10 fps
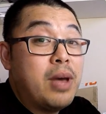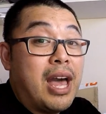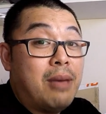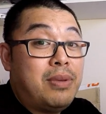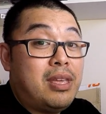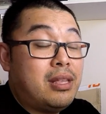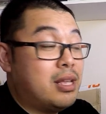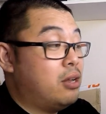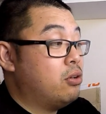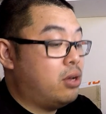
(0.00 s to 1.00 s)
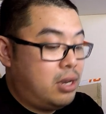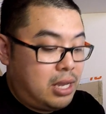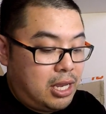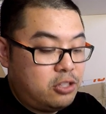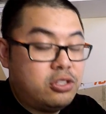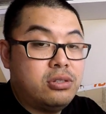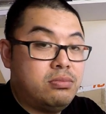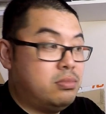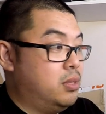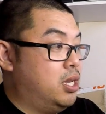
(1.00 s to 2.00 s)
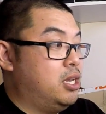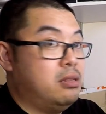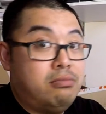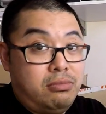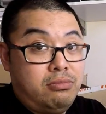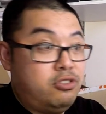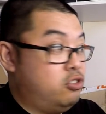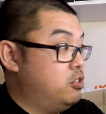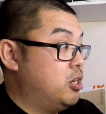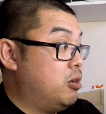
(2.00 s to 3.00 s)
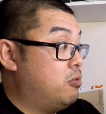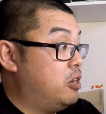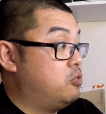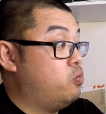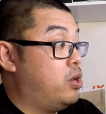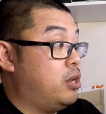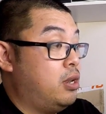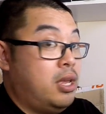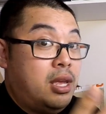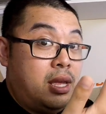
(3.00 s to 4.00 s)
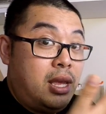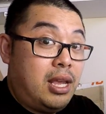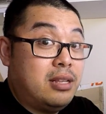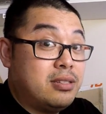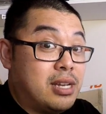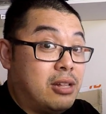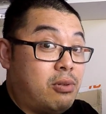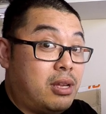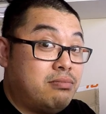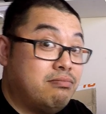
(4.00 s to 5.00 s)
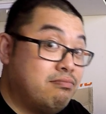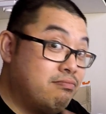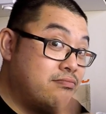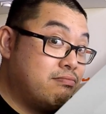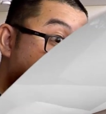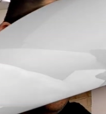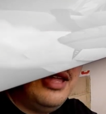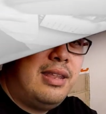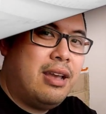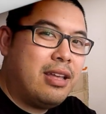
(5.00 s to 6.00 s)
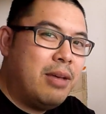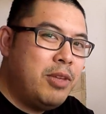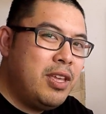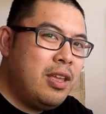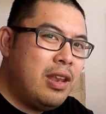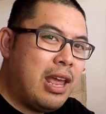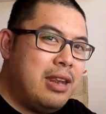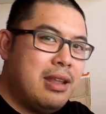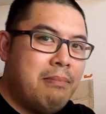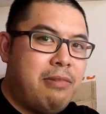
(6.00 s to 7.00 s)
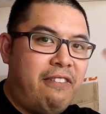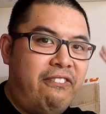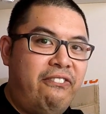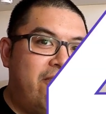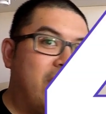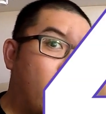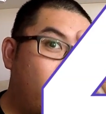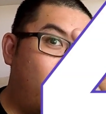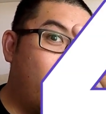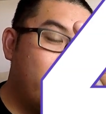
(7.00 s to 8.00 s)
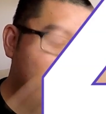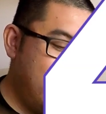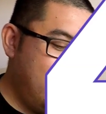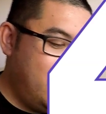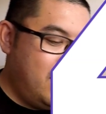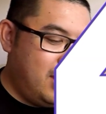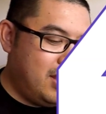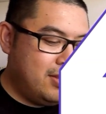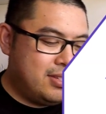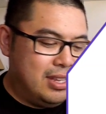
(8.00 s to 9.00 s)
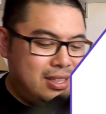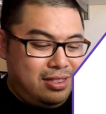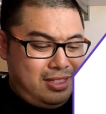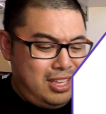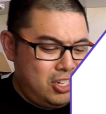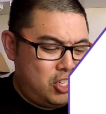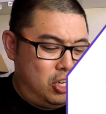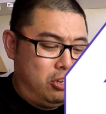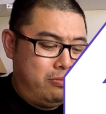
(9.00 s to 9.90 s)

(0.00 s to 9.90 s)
happy that I got a Zoom Generation 1 in this colorway. Now coming in at number 4 is this shoe.